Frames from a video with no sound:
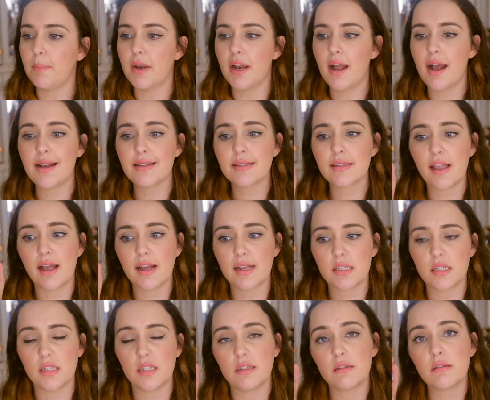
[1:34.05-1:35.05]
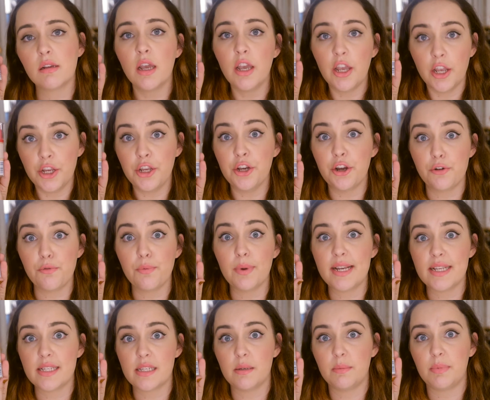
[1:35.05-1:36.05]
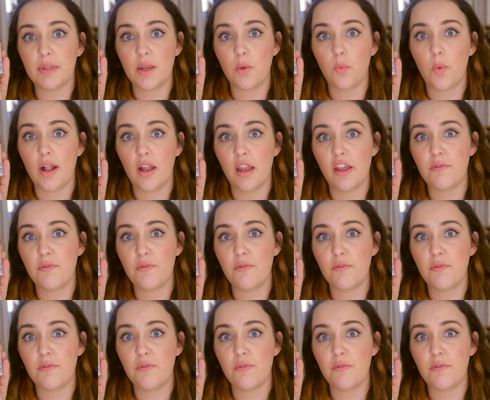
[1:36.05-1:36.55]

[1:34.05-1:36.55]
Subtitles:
But it has lasted, you know, reasonably well.